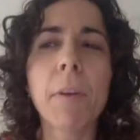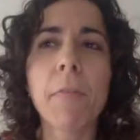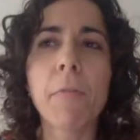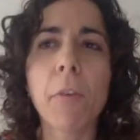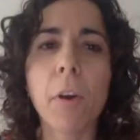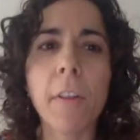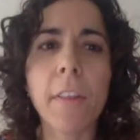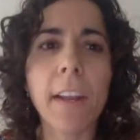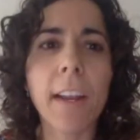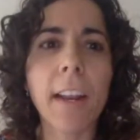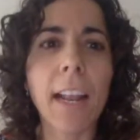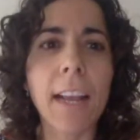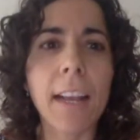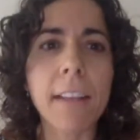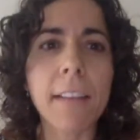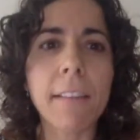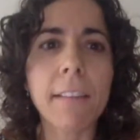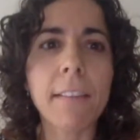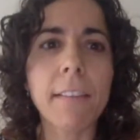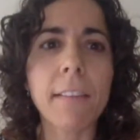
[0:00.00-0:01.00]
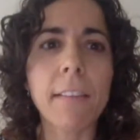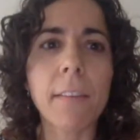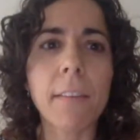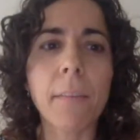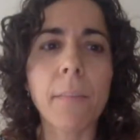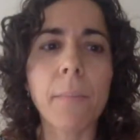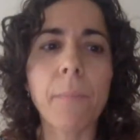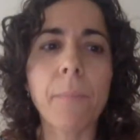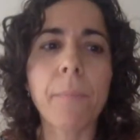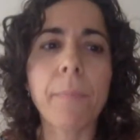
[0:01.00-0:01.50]
before the class,
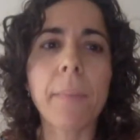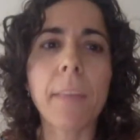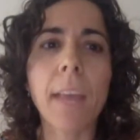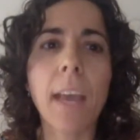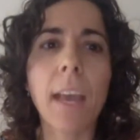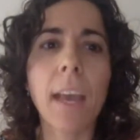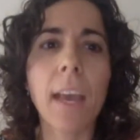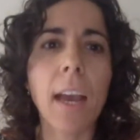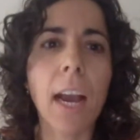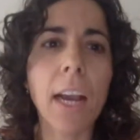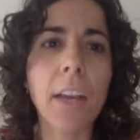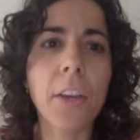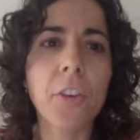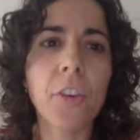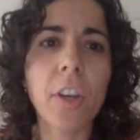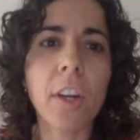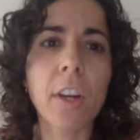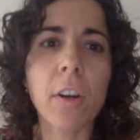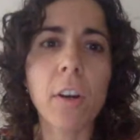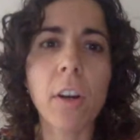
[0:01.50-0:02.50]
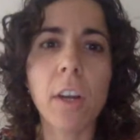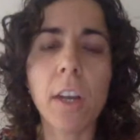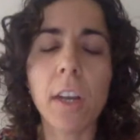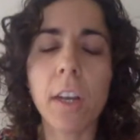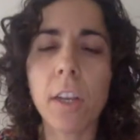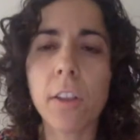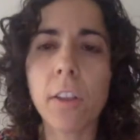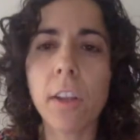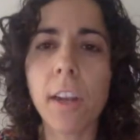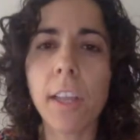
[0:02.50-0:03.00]
I
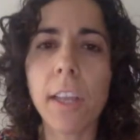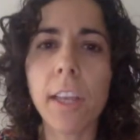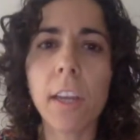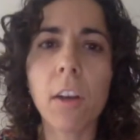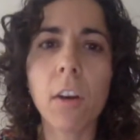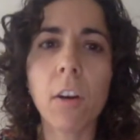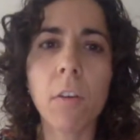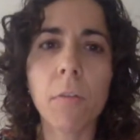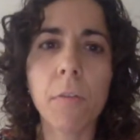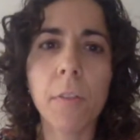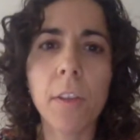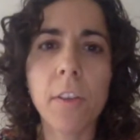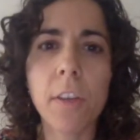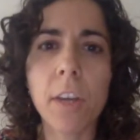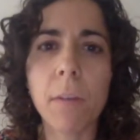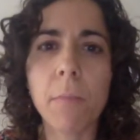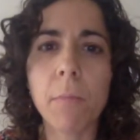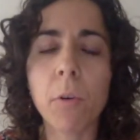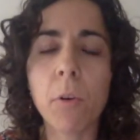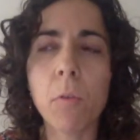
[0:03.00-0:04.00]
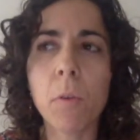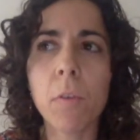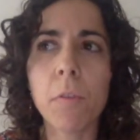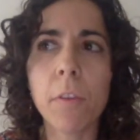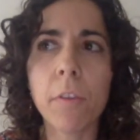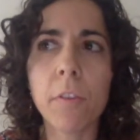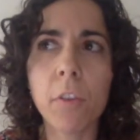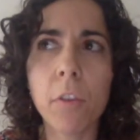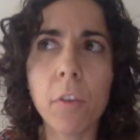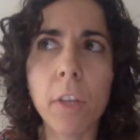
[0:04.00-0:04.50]
share the link of the Jamboard with
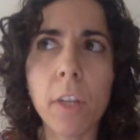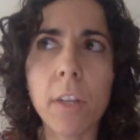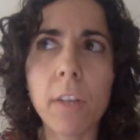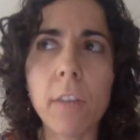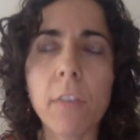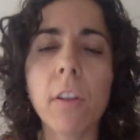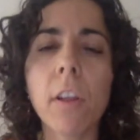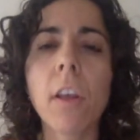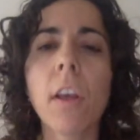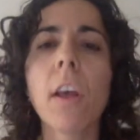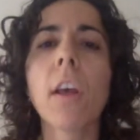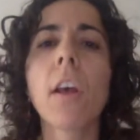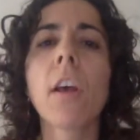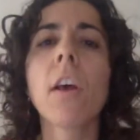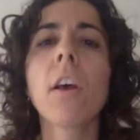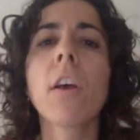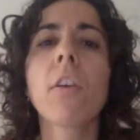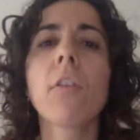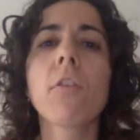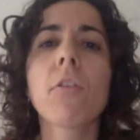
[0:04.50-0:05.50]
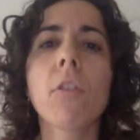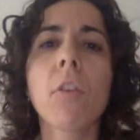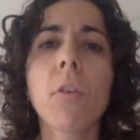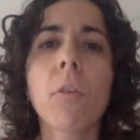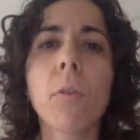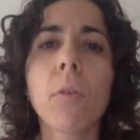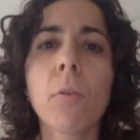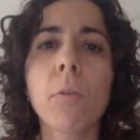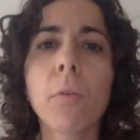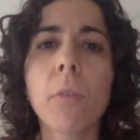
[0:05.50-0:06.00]
the students
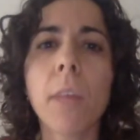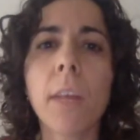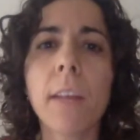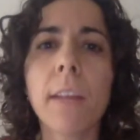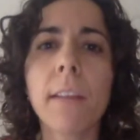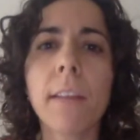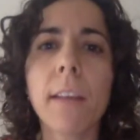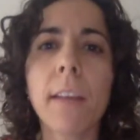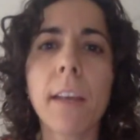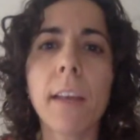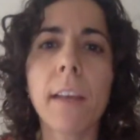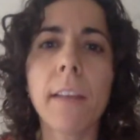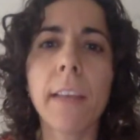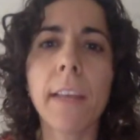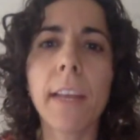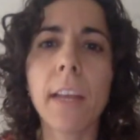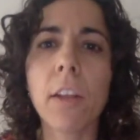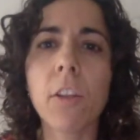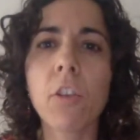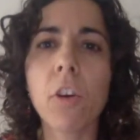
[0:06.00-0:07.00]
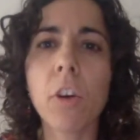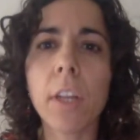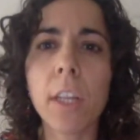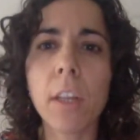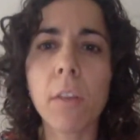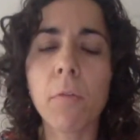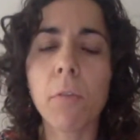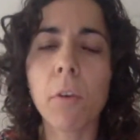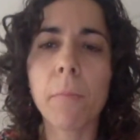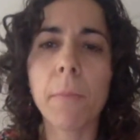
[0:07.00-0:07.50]
so that they can join
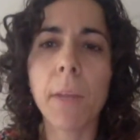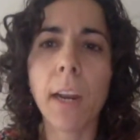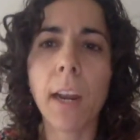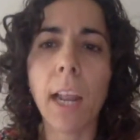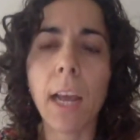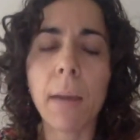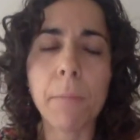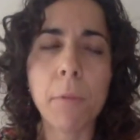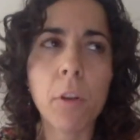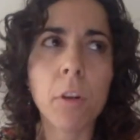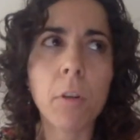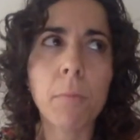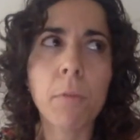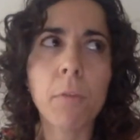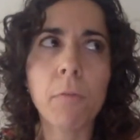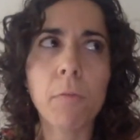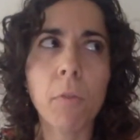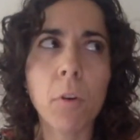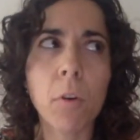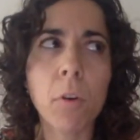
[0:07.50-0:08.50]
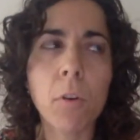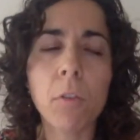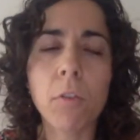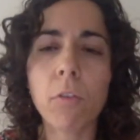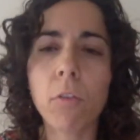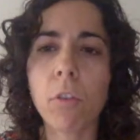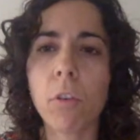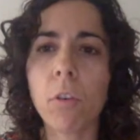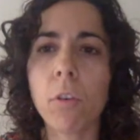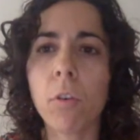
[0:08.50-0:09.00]
it from their laptops,
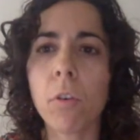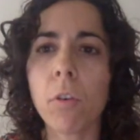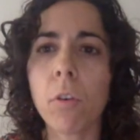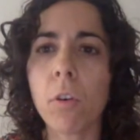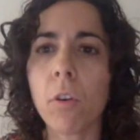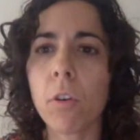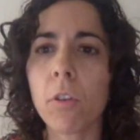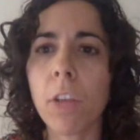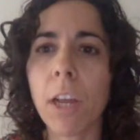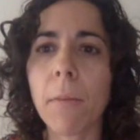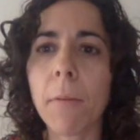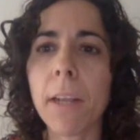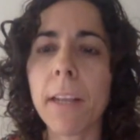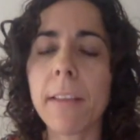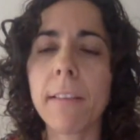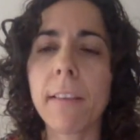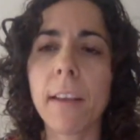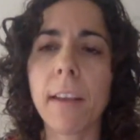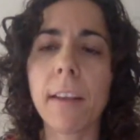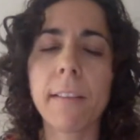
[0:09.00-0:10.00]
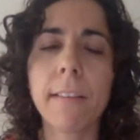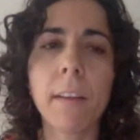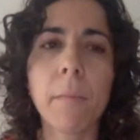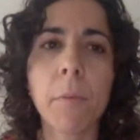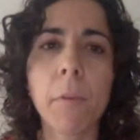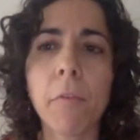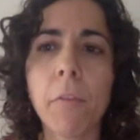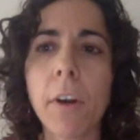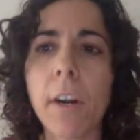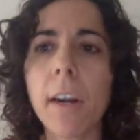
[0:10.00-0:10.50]
phones, or tablets, as they
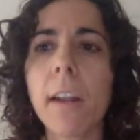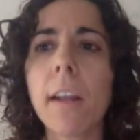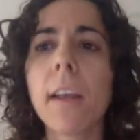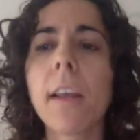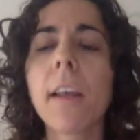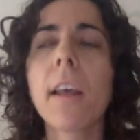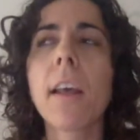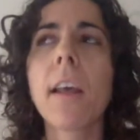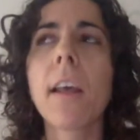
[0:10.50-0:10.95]
prefer.